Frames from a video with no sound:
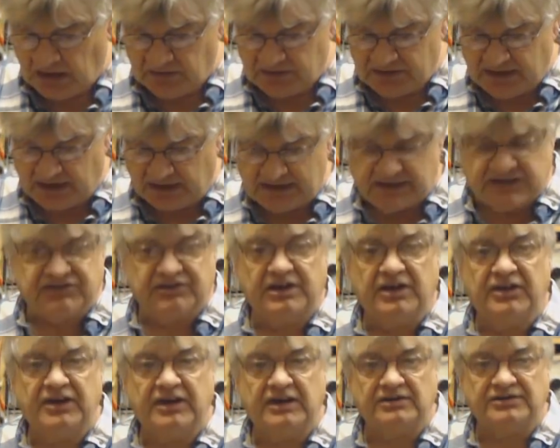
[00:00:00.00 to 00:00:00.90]
Okay, is
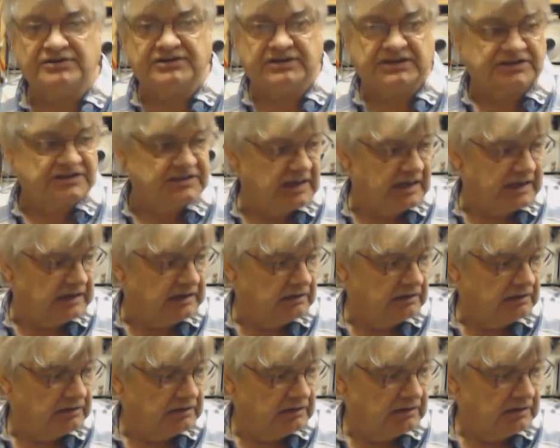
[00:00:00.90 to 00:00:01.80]
there anything else to
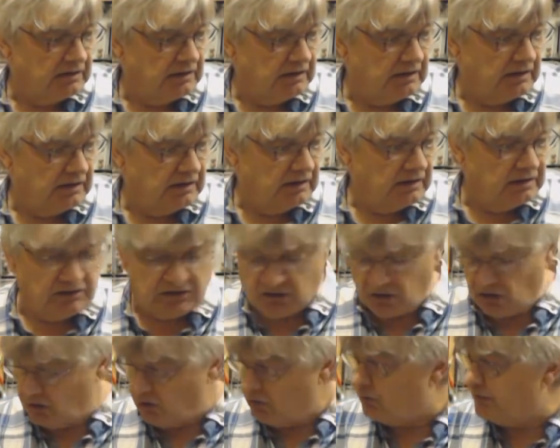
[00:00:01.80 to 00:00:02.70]
say?
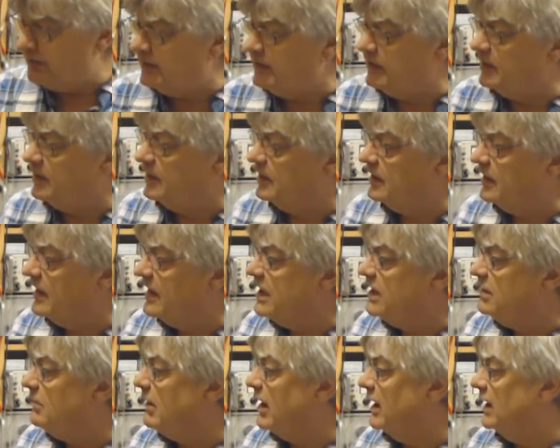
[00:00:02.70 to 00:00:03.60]
You'll all be
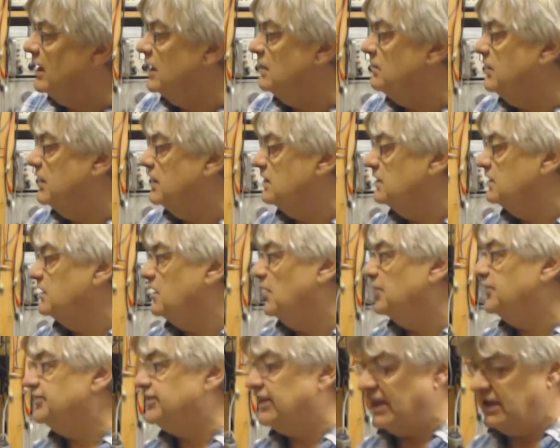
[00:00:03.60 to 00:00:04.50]
emailing me and
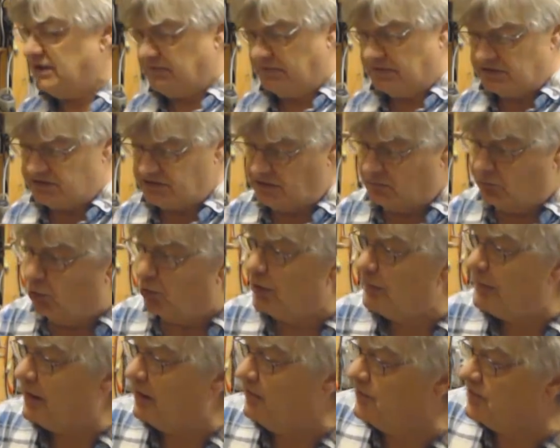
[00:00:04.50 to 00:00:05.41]
contacting me and saying,
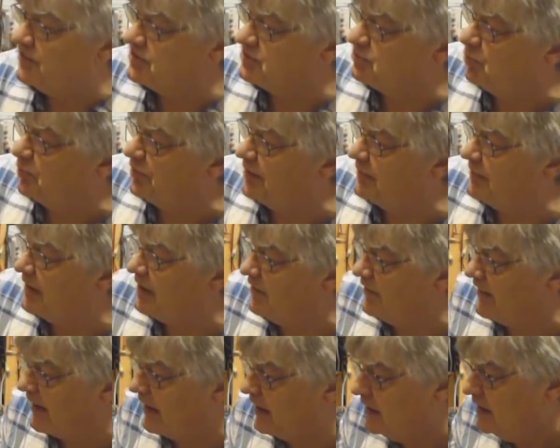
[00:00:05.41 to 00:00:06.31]
what about this, what
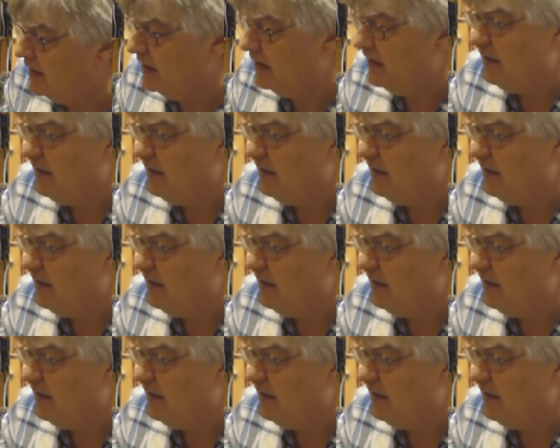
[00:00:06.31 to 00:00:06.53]
about that?